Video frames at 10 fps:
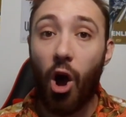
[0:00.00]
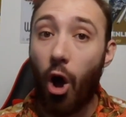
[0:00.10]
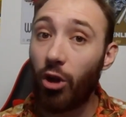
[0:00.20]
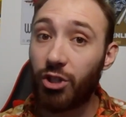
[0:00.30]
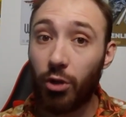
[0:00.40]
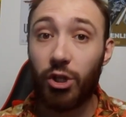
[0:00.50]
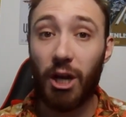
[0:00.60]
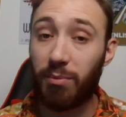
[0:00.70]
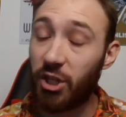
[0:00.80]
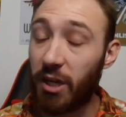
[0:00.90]
Also,
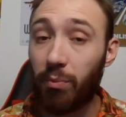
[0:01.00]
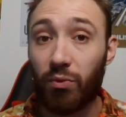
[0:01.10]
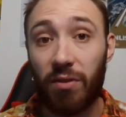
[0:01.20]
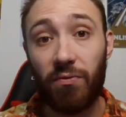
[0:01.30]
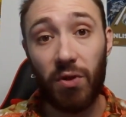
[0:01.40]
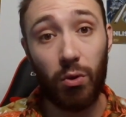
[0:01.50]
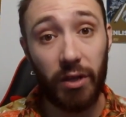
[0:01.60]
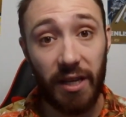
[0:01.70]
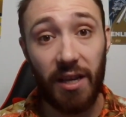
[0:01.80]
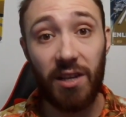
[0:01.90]
ship-to-ship
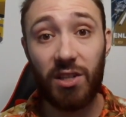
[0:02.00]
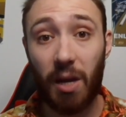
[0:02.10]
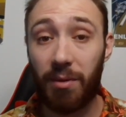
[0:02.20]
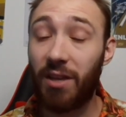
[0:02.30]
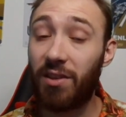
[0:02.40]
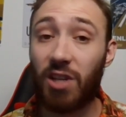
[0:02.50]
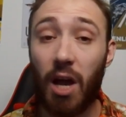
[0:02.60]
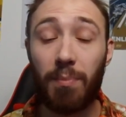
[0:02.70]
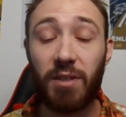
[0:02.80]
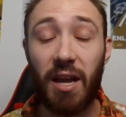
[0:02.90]
refueling is coming in this
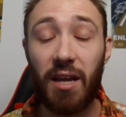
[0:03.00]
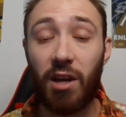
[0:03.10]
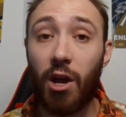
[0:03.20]
update,